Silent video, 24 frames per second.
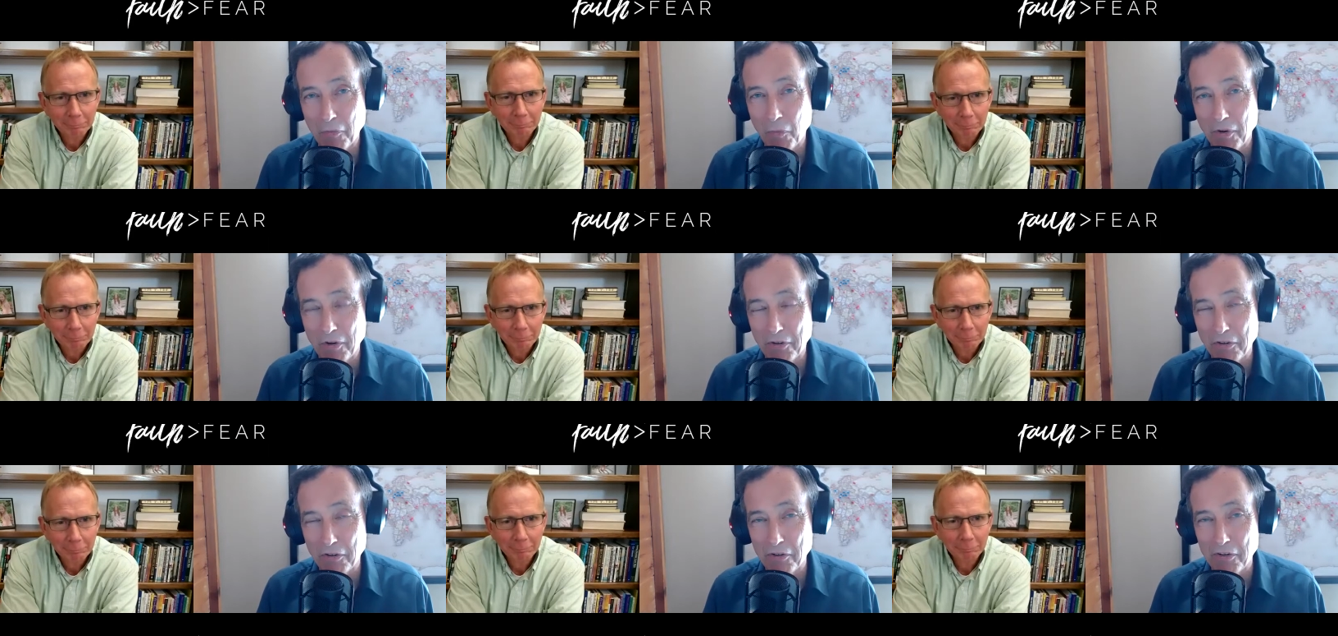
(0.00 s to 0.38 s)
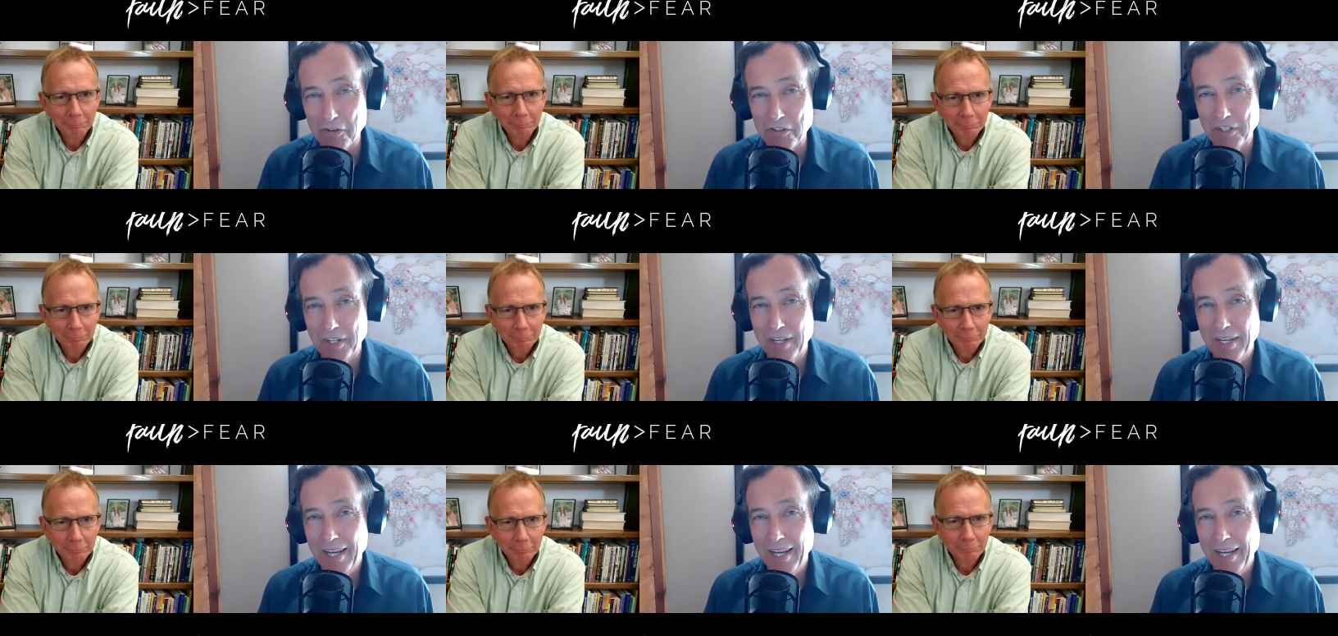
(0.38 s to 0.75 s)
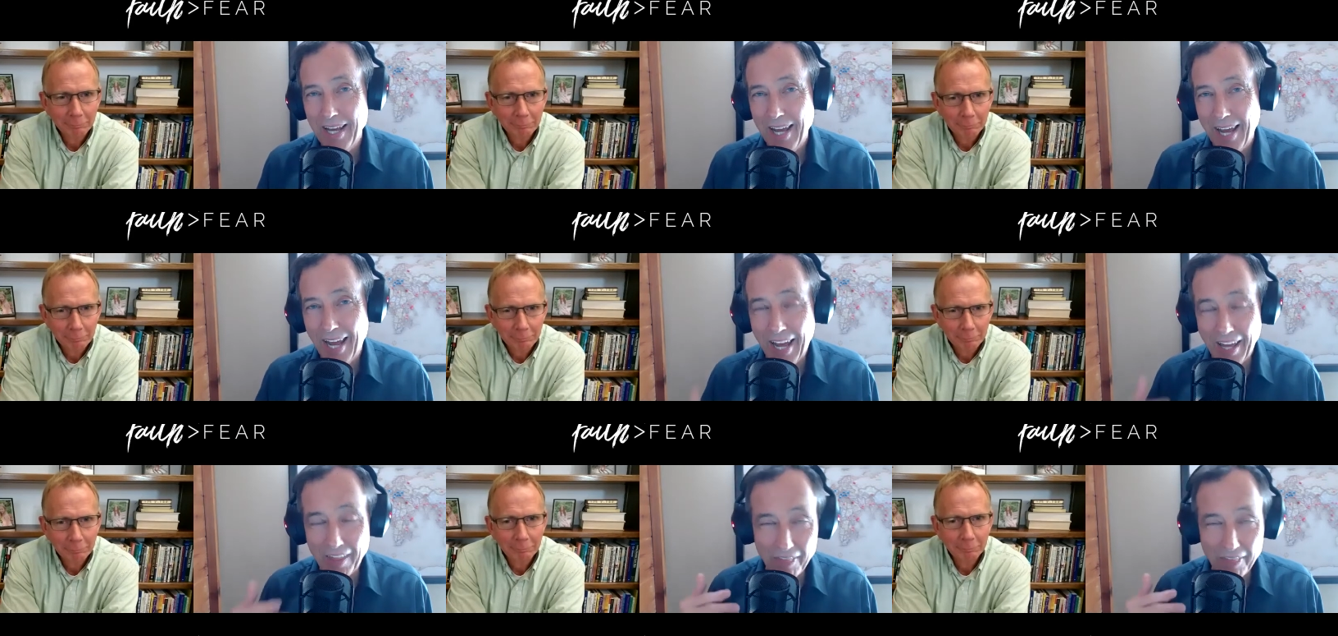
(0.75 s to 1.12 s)
Speaker 1: workers.
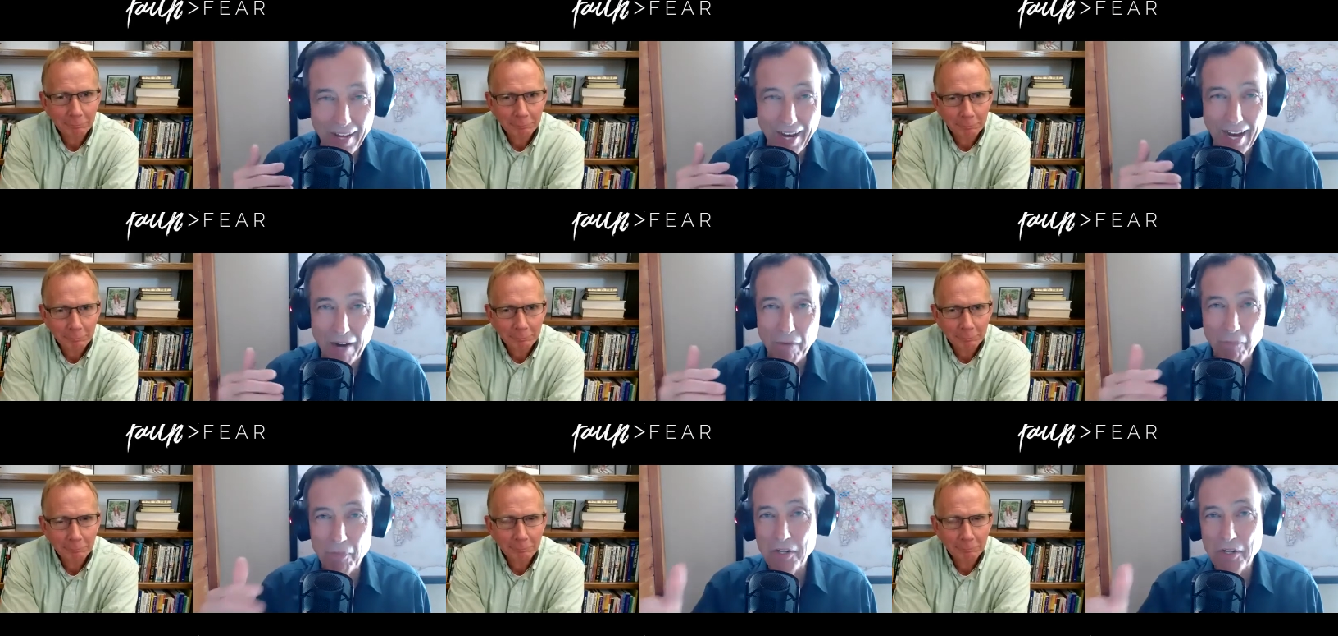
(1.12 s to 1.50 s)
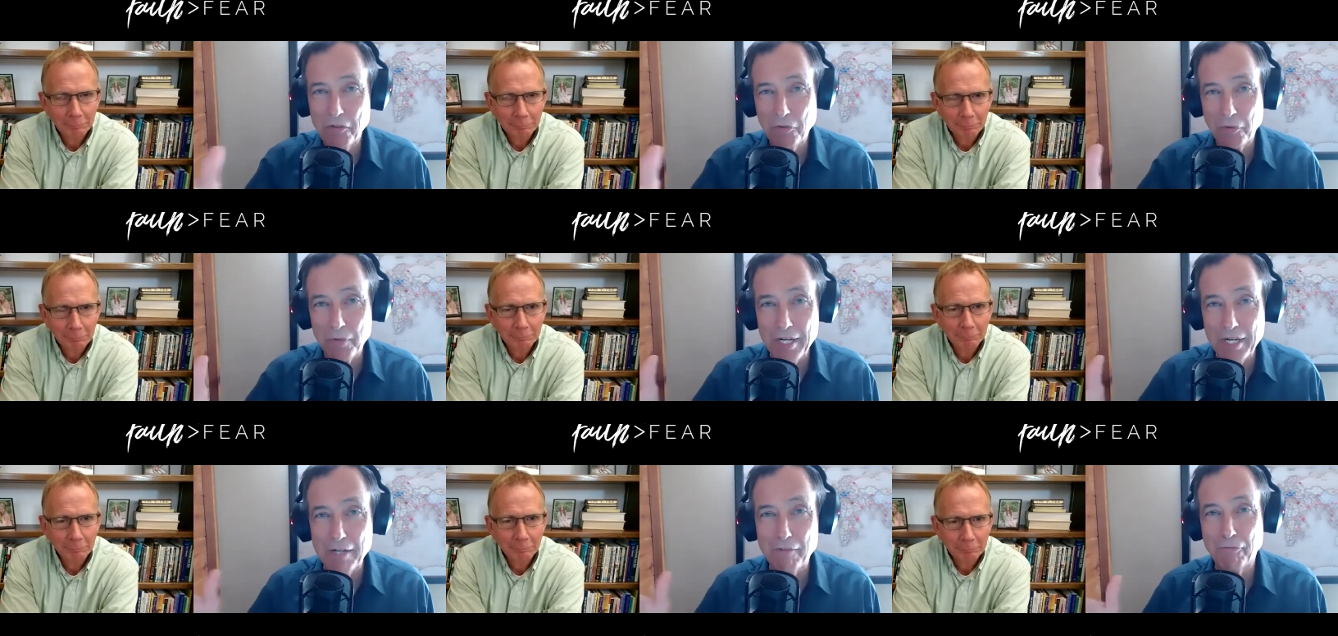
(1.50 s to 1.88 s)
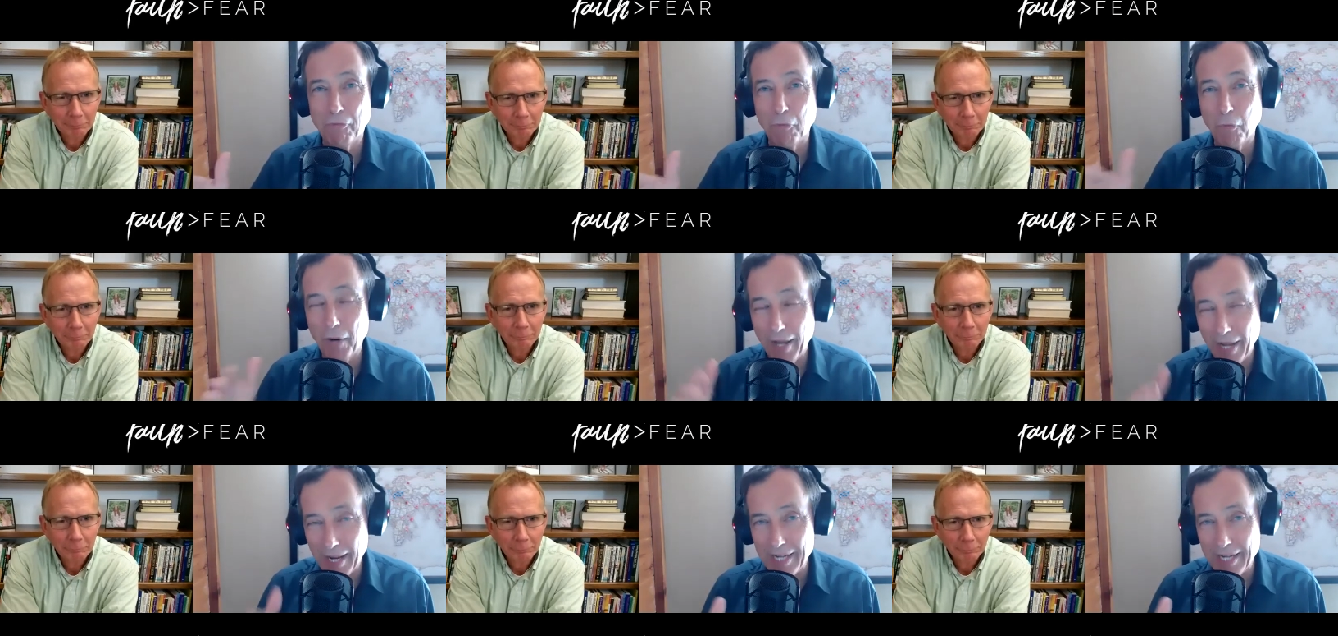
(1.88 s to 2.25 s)
And that retreat
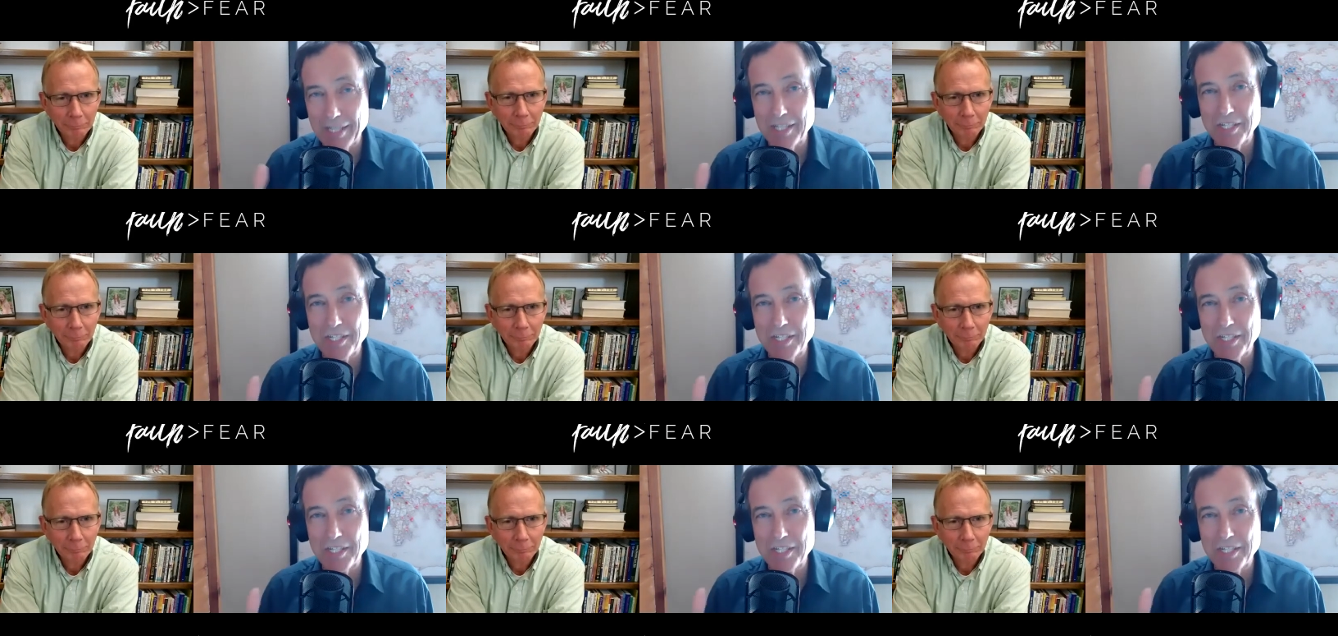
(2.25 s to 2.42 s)
for eight